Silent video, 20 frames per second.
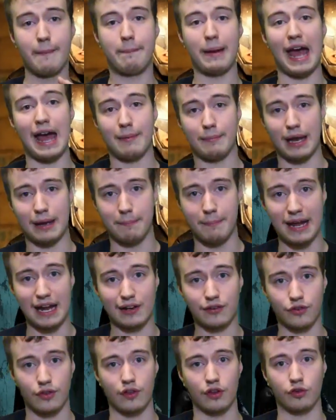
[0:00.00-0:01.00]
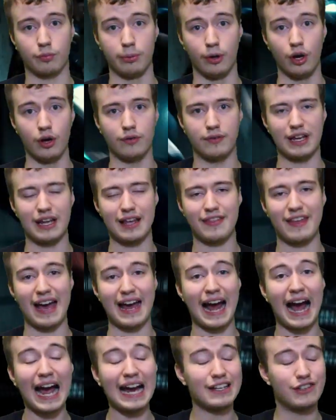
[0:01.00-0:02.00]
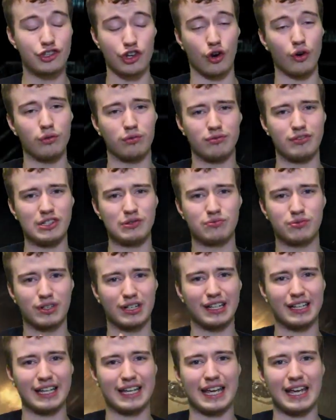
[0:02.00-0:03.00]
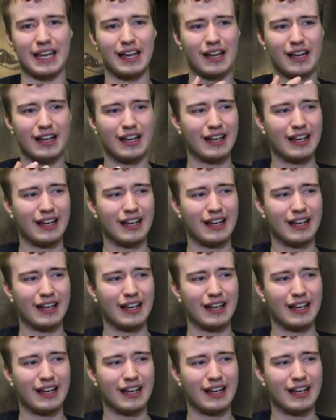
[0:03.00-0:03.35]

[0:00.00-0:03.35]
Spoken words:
Batman makes in this movie that I don't really